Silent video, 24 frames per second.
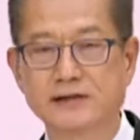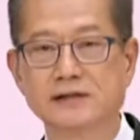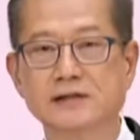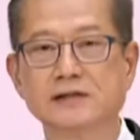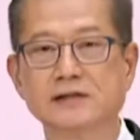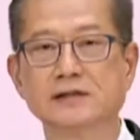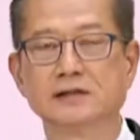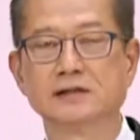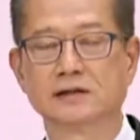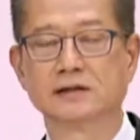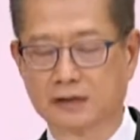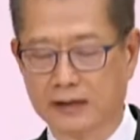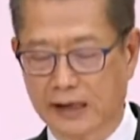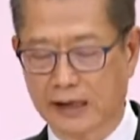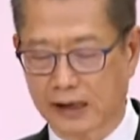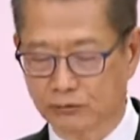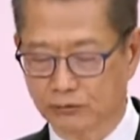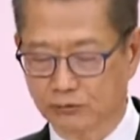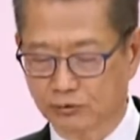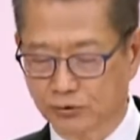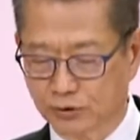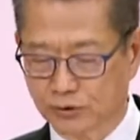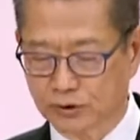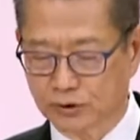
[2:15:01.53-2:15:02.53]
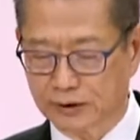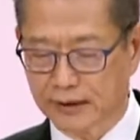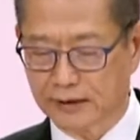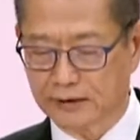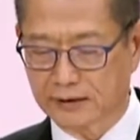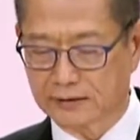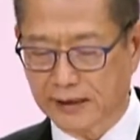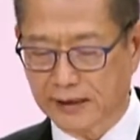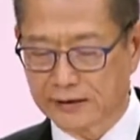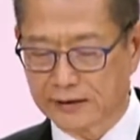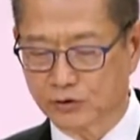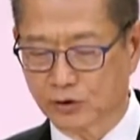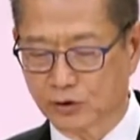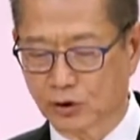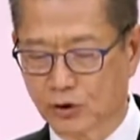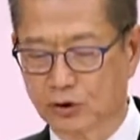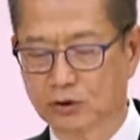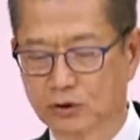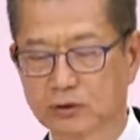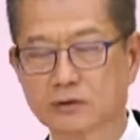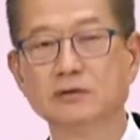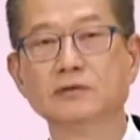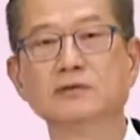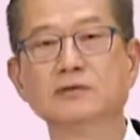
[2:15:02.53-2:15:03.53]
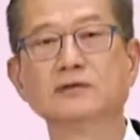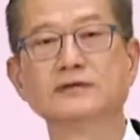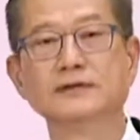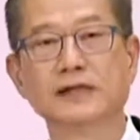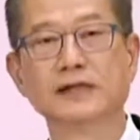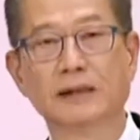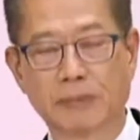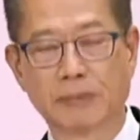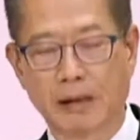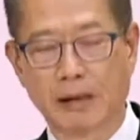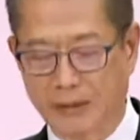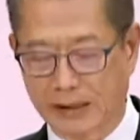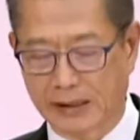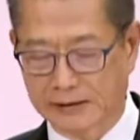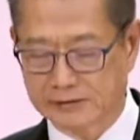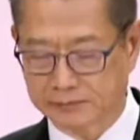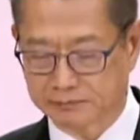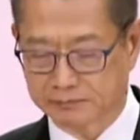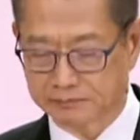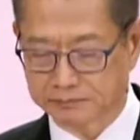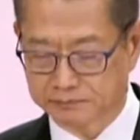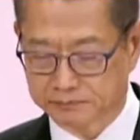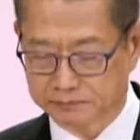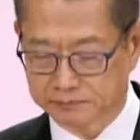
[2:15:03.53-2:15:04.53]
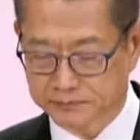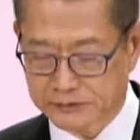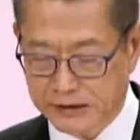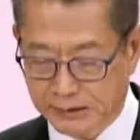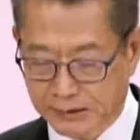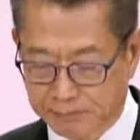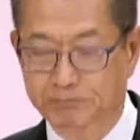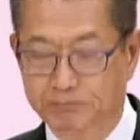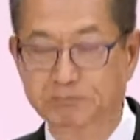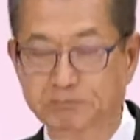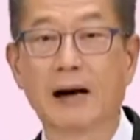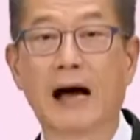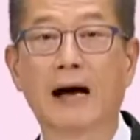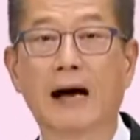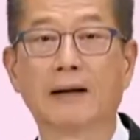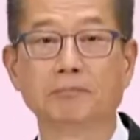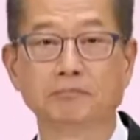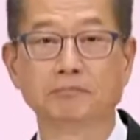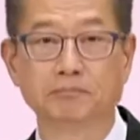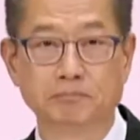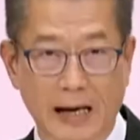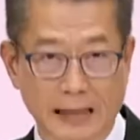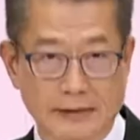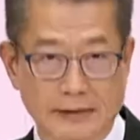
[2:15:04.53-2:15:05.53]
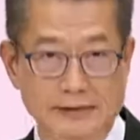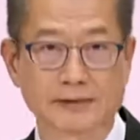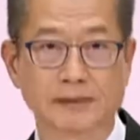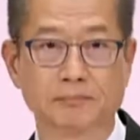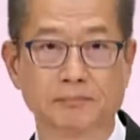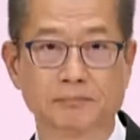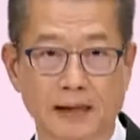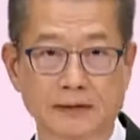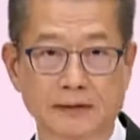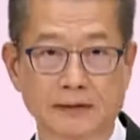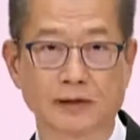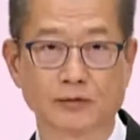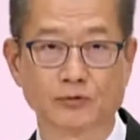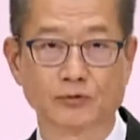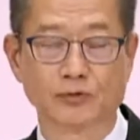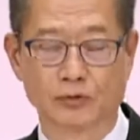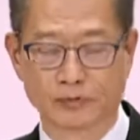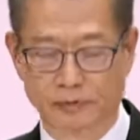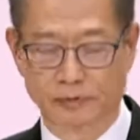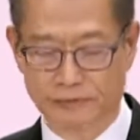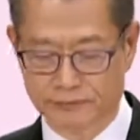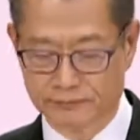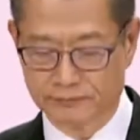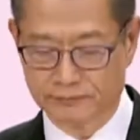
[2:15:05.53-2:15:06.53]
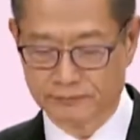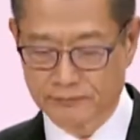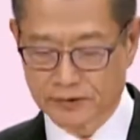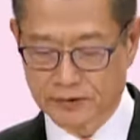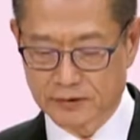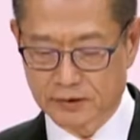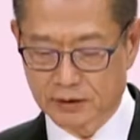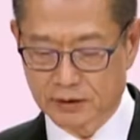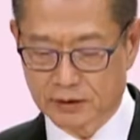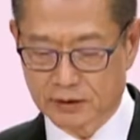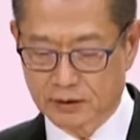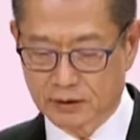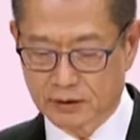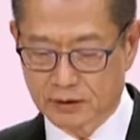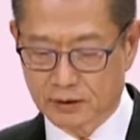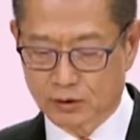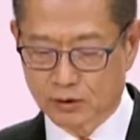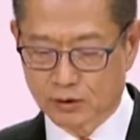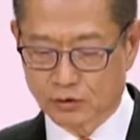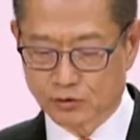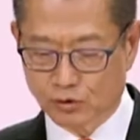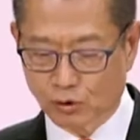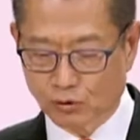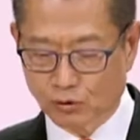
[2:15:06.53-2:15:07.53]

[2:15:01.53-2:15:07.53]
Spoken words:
because the operating expenditure is $18.8 billion lower than the estimates.